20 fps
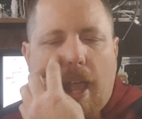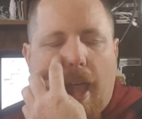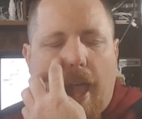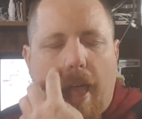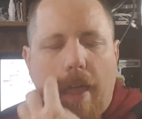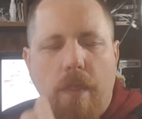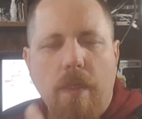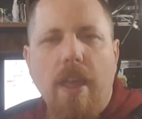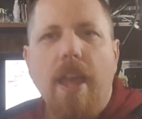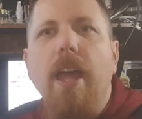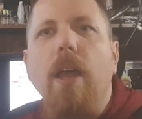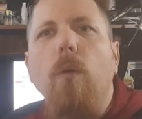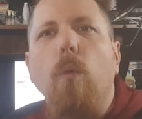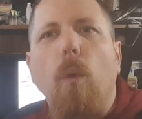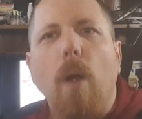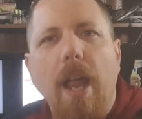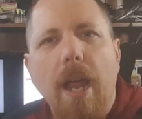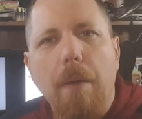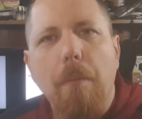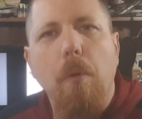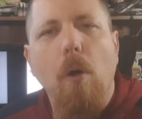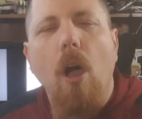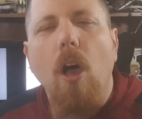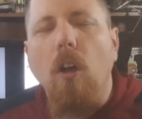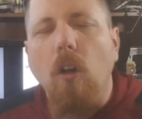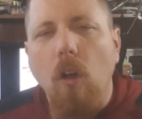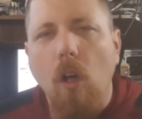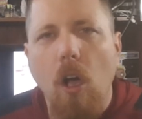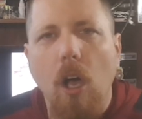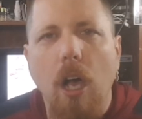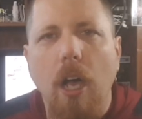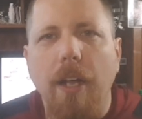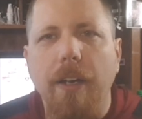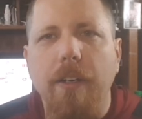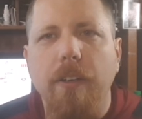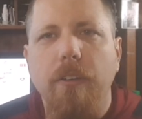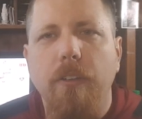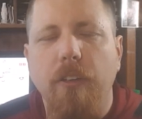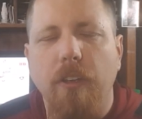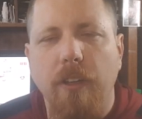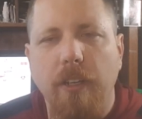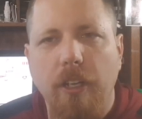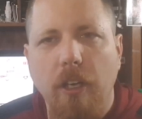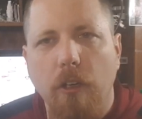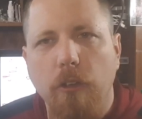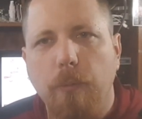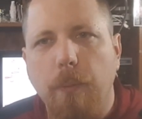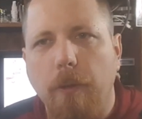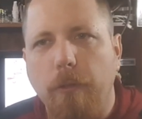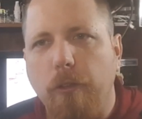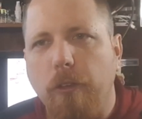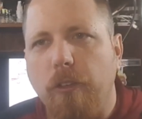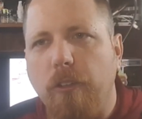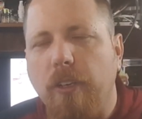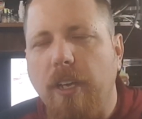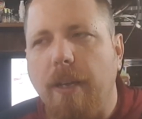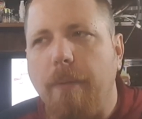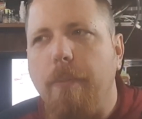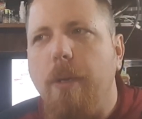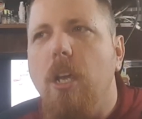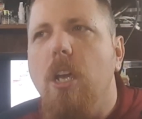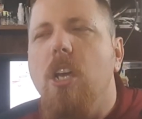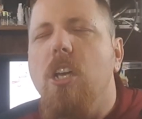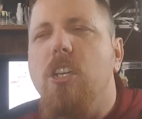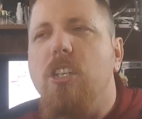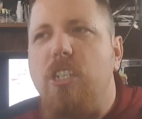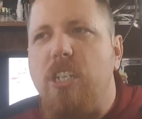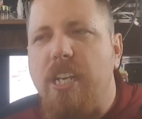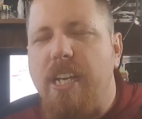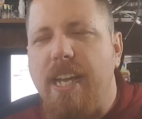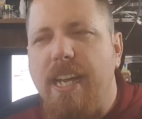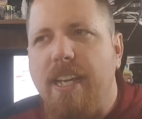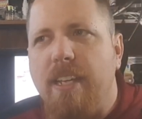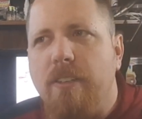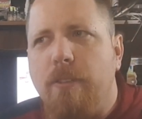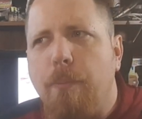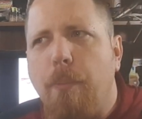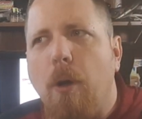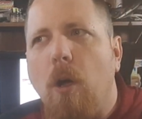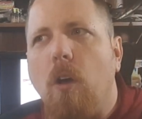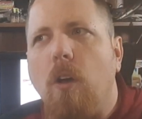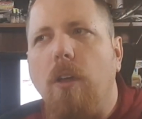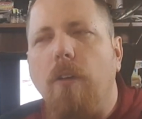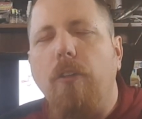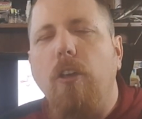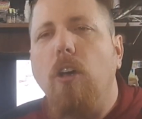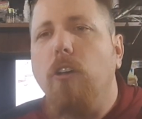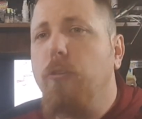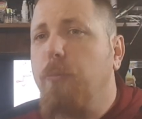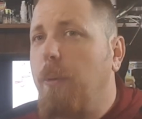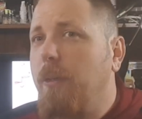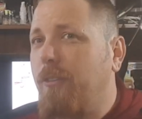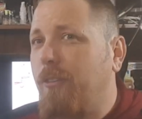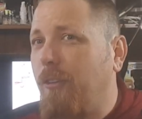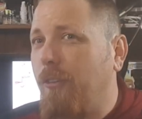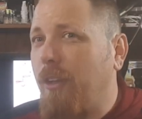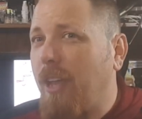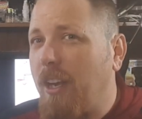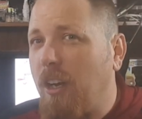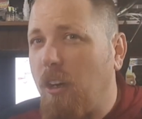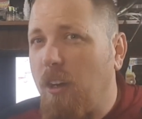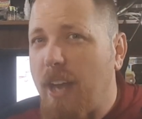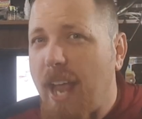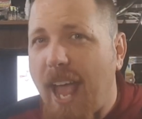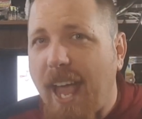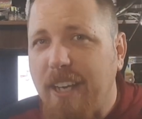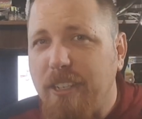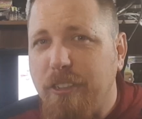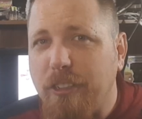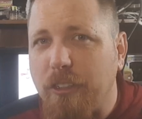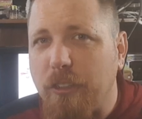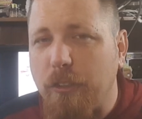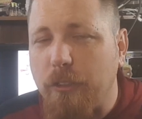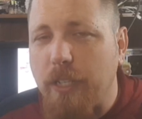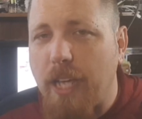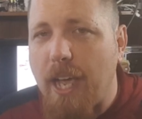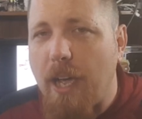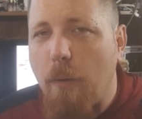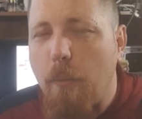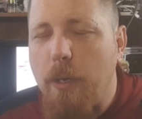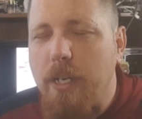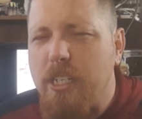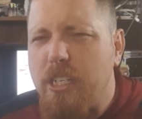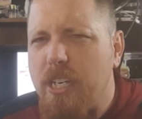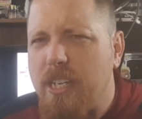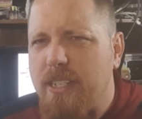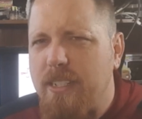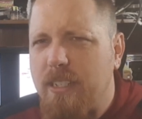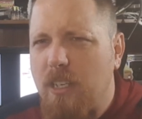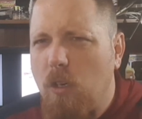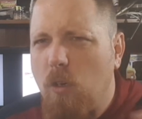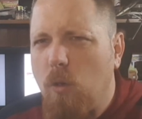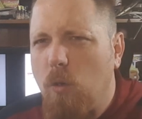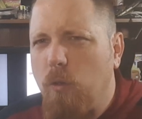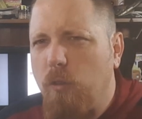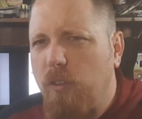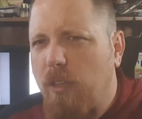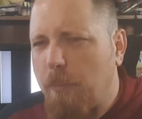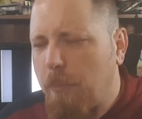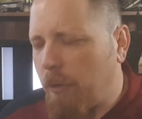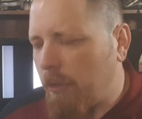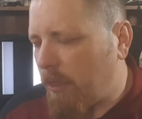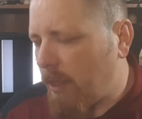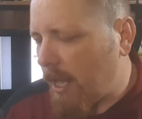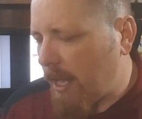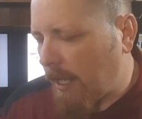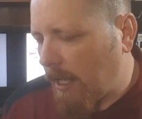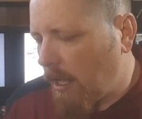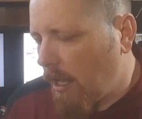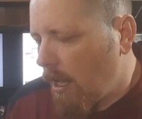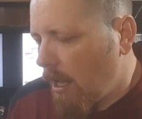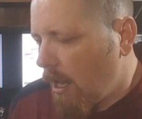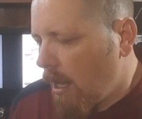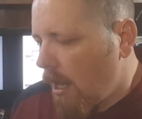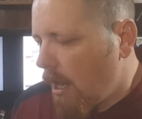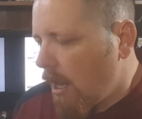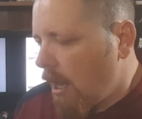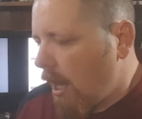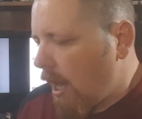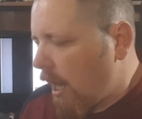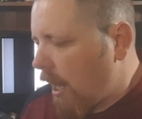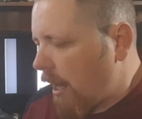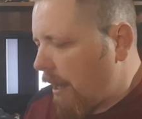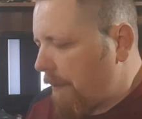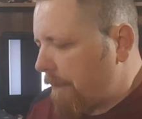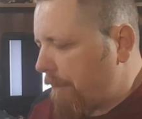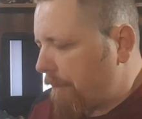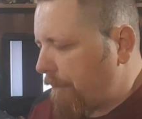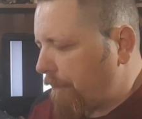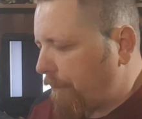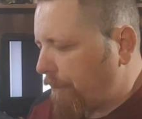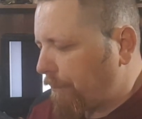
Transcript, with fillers: and then Ray brought her on to the Ghostbusters team. She is part of Ghostbusters International now, which is a whole separate thing. Um,